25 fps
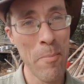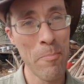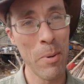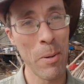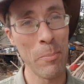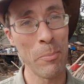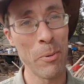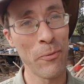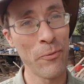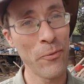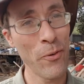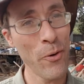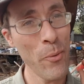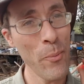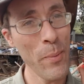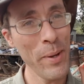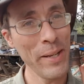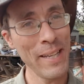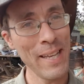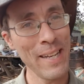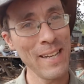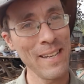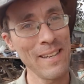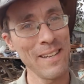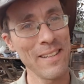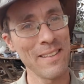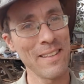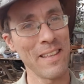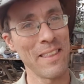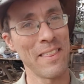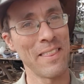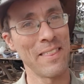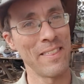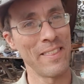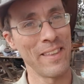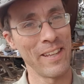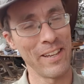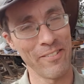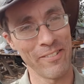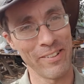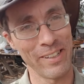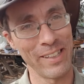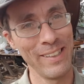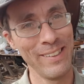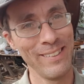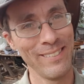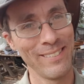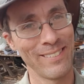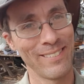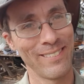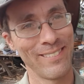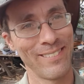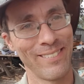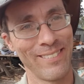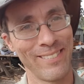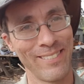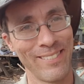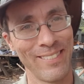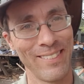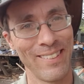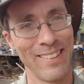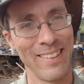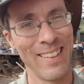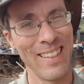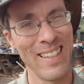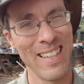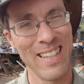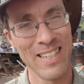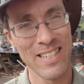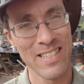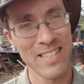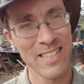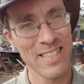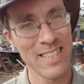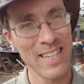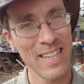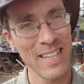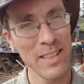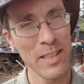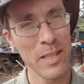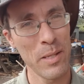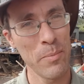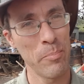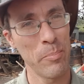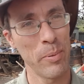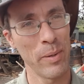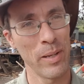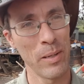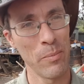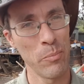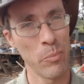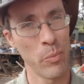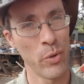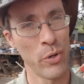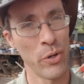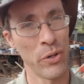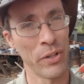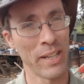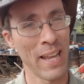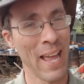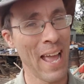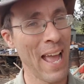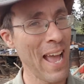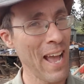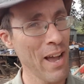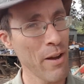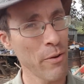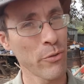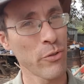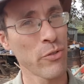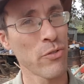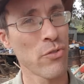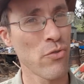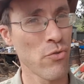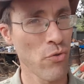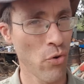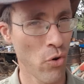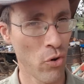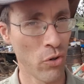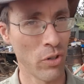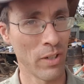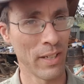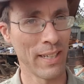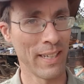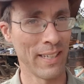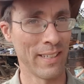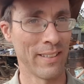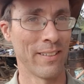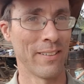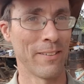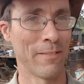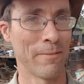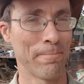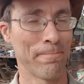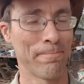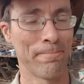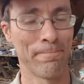But before we get into the theory, did the beam work? How strong is it?